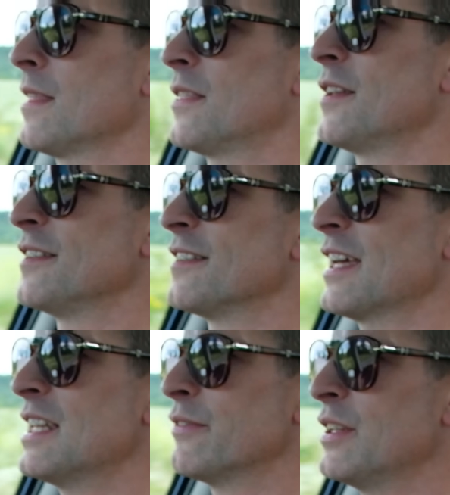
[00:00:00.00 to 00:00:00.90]
this is the
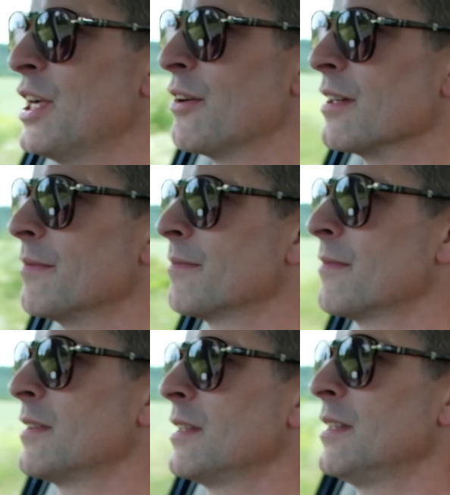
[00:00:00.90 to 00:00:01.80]
end of an era.
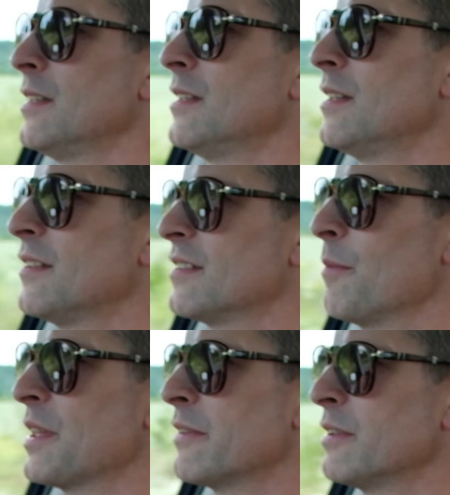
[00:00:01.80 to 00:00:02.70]

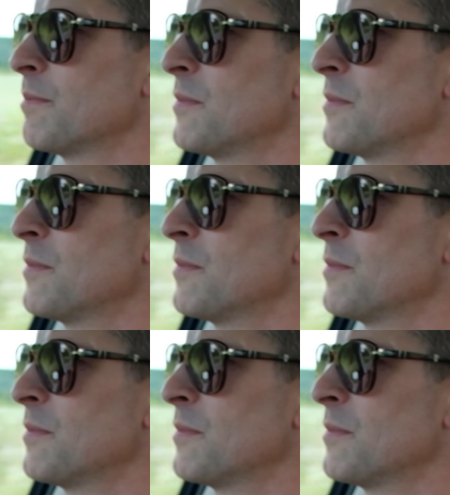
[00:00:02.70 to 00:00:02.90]
Something of a